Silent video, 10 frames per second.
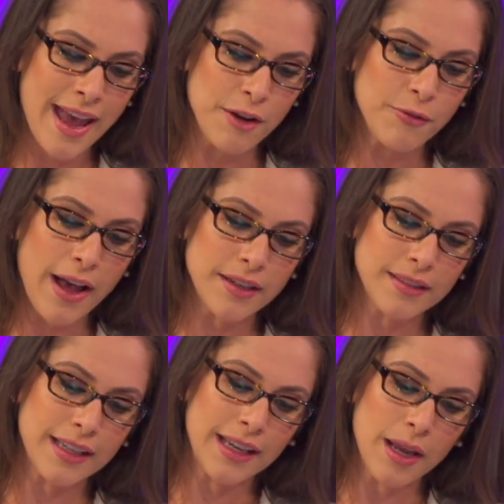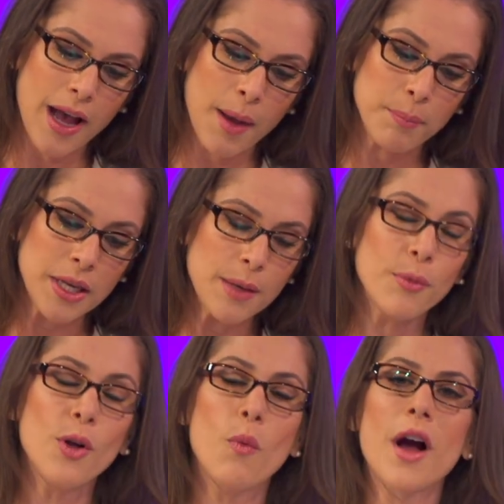And finally,
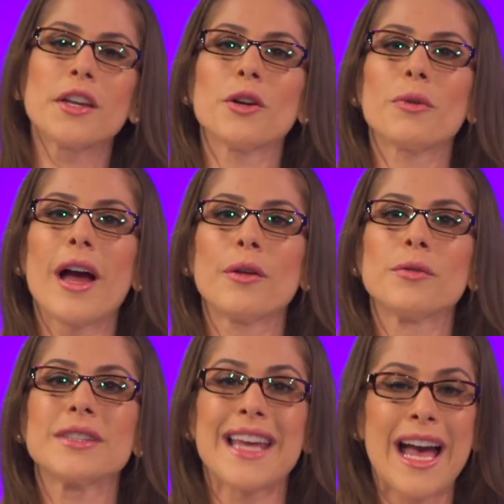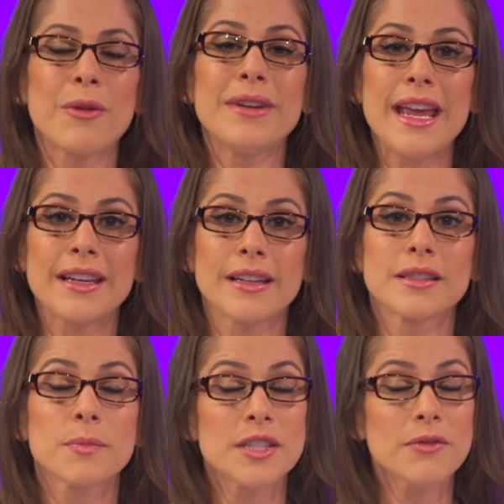people walking around town naked,
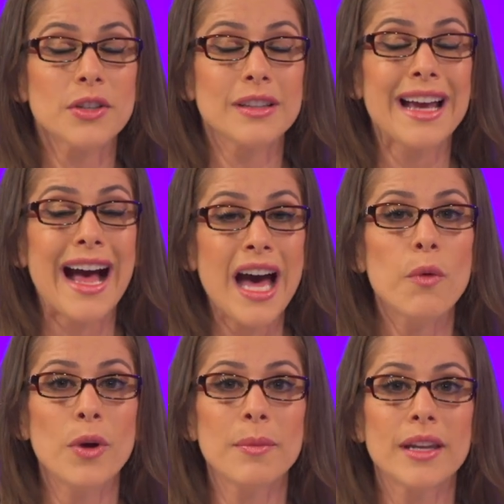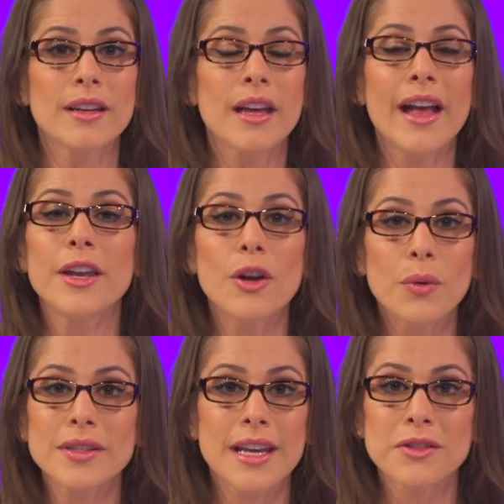specifically hot women, and no
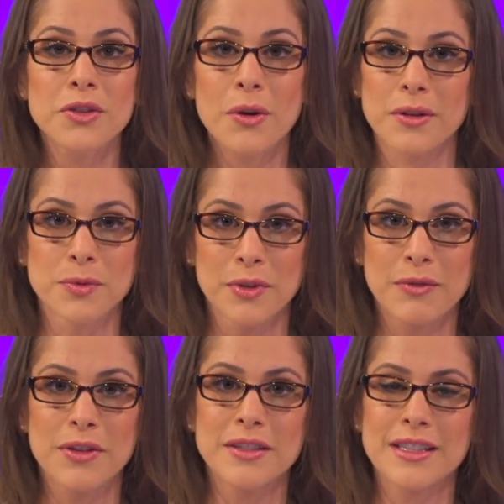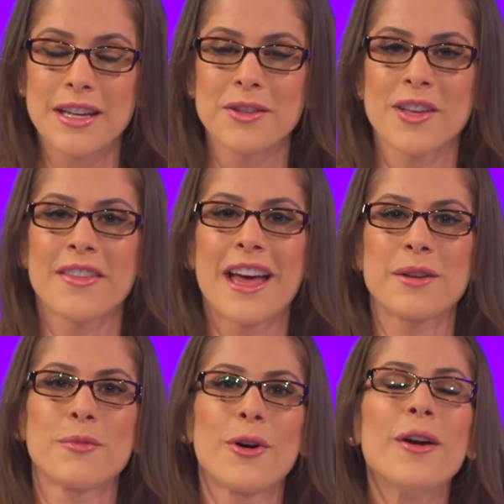one takes notice. We'll give you the details on that
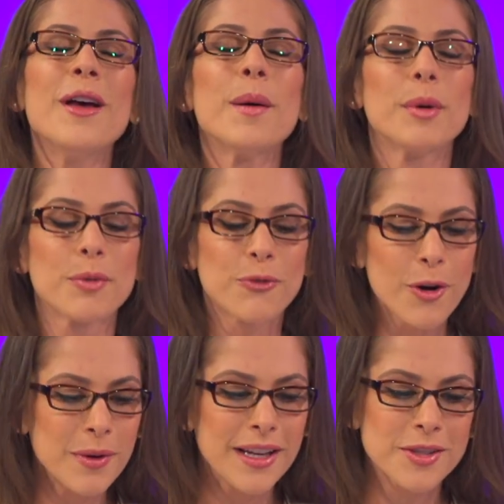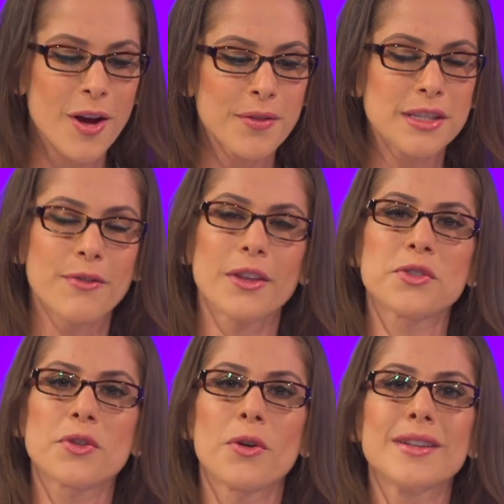and more. But before we get to all these fun
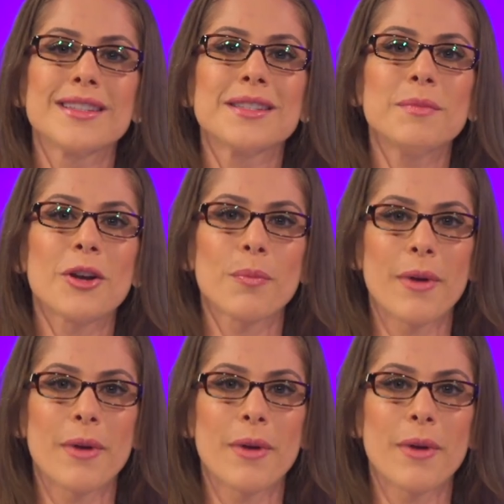stories, let's meet our